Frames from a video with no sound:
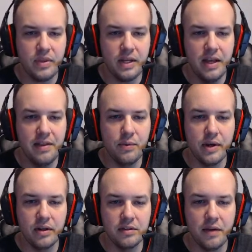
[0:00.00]
And then we
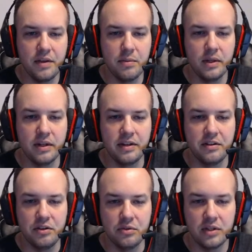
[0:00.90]
also have the ability to
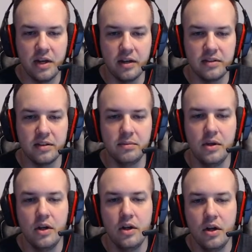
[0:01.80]
use a custom
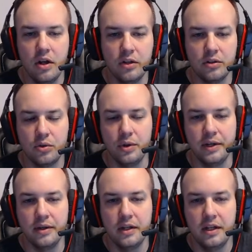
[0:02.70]
altcoin,
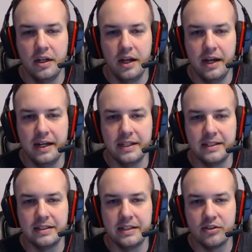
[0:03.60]
and
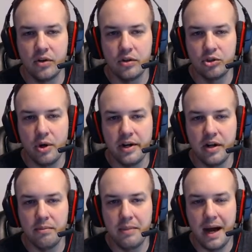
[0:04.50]
these are all traded
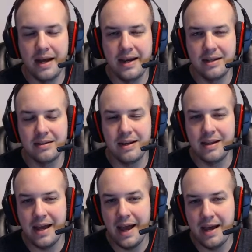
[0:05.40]
on Binance, and
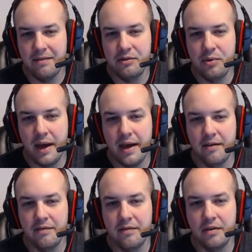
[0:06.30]
they have to
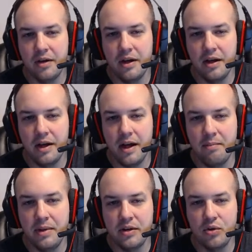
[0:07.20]
have a
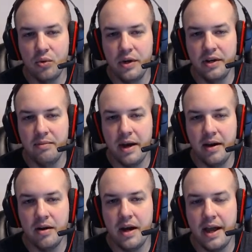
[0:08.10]
Bitcoin
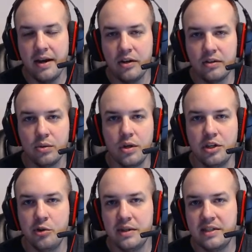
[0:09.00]
pair and also a
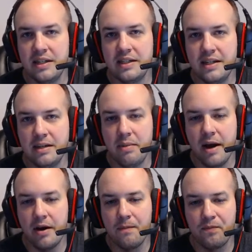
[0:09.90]
USDT
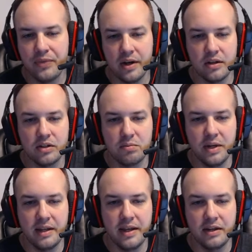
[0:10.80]
pair, and I'll
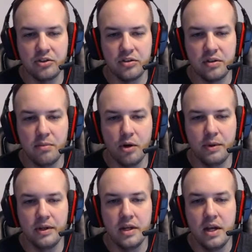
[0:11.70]
explain that in just a
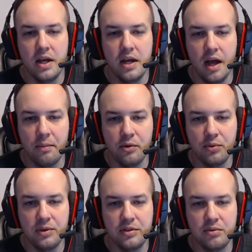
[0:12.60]
moment. I'm
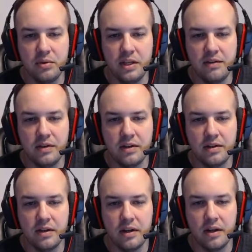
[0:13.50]
going to leave it
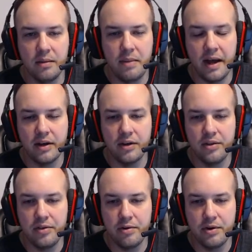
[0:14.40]
back on
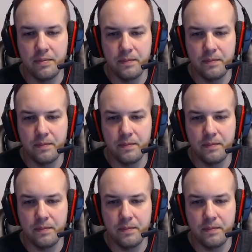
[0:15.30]
Ethereum.